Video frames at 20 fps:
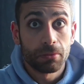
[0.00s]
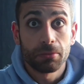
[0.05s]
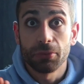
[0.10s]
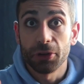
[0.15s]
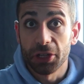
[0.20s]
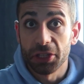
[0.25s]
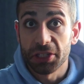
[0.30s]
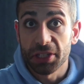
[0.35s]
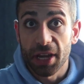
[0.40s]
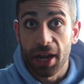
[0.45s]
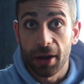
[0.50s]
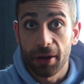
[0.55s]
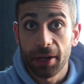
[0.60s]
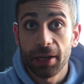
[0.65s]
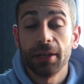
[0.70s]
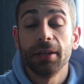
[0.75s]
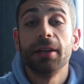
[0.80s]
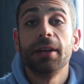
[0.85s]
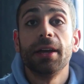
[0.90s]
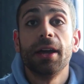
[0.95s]
Pretty
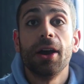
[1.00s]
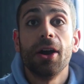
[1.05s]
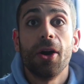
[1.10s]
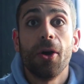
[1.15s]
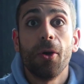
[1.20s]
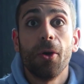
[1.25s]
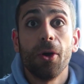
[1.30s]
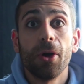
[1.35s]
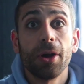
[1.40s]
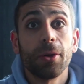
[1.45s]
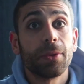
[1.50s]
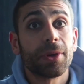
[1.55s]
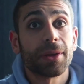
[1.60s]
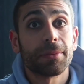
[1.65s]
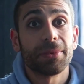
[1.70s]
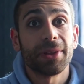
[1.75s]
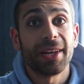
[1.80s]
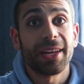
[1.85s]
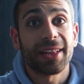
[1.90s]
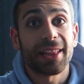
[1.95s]
scary. Or we
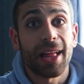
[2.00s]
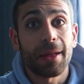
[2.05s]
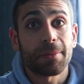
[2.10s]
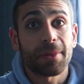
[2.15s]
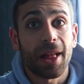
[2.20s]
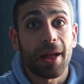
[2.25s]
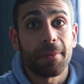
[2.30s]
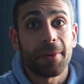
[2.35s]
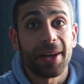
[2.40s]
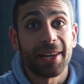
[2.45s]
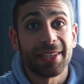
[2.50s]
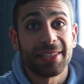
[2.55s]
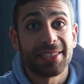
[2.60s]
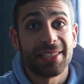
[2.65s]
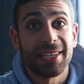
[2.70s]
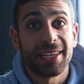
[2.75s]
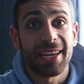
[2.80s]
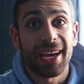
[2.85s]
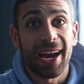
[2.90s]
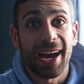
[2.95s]
can play Clap Clap Hide and
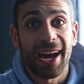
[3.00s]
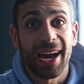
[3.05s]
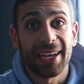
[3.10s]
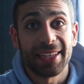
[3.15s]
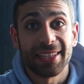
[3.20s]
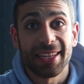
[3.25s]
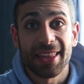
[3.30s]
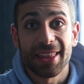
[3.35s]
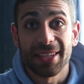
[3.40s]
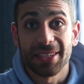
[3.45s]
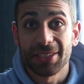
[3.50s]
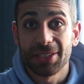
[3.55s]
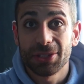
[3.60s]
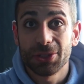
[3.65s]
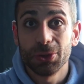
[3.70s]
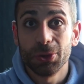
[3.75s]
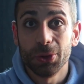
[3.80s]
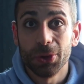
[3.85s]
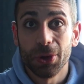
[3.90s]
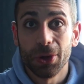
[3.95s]
Seek at the
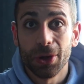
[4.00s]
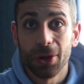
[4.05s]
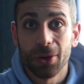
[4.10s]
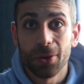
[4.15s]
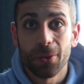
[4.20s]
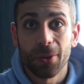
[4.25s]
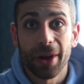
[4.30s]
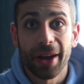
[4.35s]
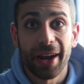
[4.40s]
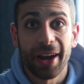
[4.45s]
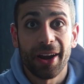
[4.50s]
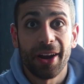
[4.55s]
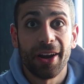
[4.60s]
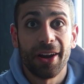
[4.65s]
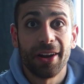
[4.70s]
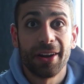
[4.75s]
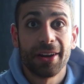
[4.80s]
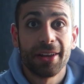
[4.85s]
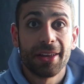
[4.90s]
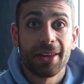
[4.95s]
school
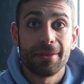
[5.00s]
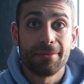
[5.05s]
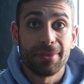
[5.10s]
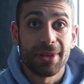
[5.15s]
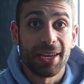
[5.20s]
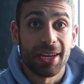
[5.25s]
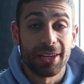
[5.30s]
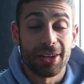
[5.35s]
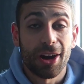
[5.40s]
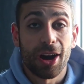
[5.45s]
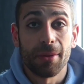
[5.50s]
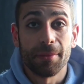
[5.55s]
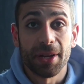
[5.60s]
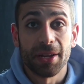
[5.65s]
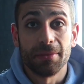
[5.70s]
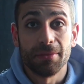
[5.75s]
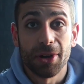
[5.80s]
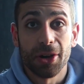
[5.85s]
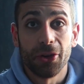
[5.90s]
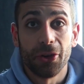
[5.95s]
where me and
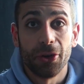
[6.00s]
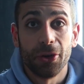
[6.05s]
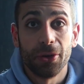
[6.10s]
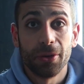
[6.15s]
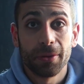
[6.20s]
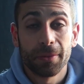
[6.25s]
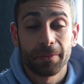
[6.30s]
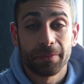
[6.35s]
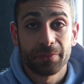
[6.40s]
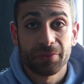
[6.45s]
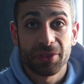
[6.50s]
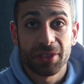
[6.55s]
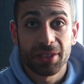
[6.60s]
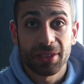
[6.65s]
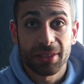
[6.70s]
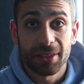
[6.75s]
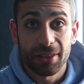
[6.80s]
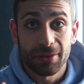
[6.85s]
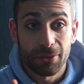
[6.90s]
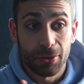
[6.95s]
Ahmed Mo
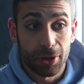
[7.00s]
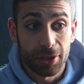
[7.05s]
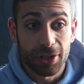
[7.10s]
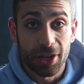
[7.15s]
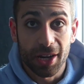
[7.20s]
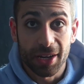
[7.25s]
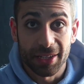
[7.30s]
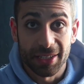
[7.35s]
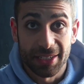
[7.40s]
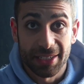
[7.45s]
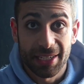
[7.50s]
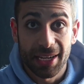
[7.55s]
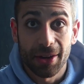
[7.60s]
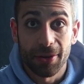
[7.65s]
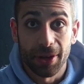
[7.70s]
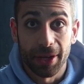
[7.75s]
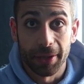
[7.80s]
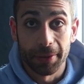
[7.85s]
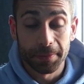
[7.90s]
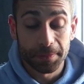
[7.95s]
were talking to
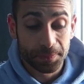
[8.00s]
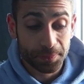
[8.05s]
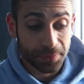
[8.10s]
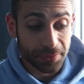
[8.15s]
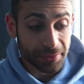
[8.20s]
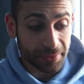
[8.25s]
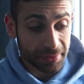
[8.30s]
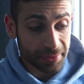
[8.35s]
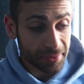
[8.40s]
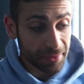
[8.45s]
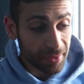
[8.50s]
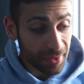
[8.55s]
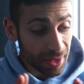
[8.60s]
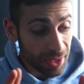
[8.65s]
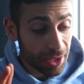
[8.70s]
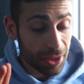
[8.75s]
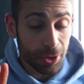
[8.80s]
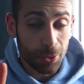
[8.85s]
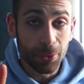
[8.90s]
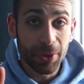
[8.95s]
Siri.
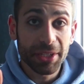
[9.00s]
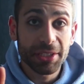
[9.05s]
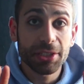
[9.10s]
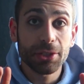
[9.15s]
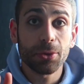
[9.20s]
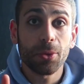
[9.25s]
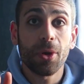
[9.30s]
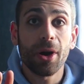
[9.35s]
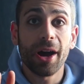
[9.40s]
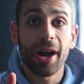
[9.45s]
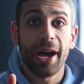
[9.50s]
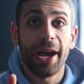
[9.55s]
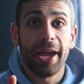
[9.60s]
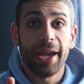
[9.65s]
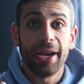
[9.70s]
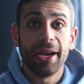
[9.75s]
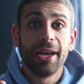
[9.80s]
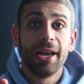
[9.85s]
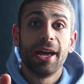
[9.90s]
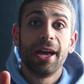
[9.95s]
The reason
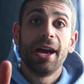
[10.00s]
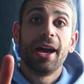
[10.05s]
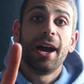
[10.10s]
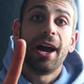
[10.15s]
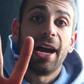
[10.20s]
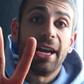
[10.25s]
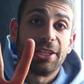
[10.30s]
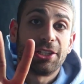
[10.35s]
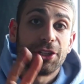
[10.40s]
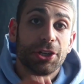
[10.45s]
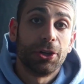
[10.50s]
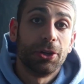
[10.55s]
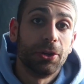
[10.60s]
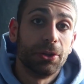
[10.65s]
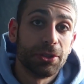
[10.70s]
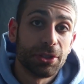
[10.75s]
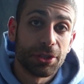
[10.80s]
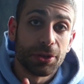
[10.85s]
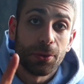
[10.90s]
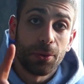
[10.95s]
why I
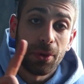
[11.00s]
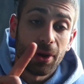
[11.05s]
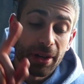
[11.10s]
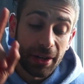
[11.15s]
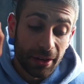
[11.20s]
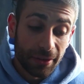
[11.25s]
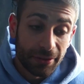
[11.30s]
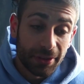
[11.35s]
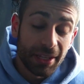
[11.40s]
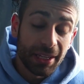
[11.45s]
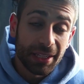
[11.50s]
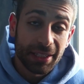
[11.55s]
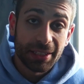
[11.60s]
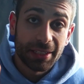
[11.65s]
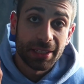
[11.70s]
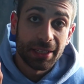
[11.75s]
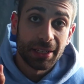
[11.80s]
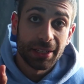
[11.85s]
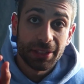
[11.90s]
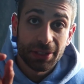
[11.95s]
chose one of
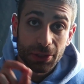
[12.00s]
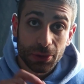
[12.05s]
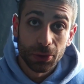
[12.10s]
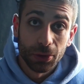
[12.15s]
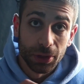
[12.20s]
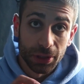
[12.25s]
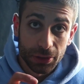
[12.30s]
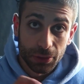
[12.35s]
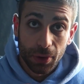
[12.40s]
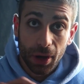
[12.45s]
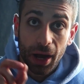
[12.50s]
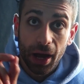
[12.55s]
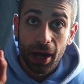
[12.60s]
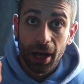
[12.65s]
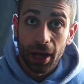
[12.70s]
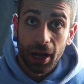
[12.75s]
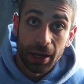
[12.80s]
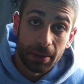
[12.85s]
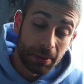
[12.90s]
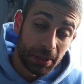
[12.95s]
these schools
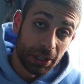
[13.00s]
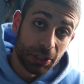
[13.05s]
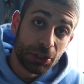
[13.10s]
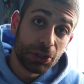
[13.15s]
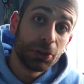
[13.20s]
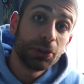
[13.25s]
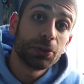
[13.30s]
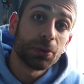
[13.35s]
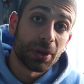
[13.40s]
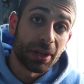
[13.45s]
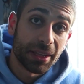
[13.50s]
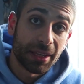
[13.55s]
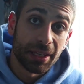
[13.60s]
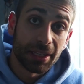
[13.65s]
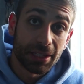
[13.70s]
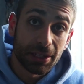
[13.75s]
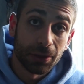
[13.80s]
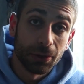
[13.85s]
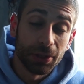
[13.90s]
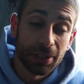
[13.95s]
while I'm going to choose one of
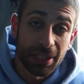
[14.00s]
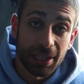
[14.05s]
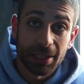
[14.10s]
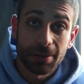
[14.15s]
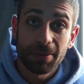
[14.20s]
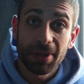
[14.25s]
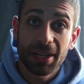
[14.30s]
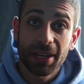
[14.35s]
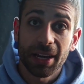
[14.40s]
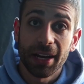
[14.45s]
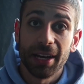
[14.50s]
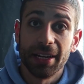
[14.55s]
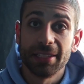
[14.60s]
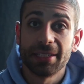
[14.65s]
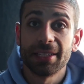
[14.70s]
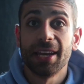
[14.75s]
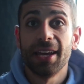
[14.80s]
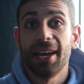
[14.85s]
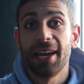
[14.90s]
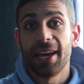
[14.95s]
these schools is
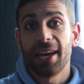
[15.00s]
because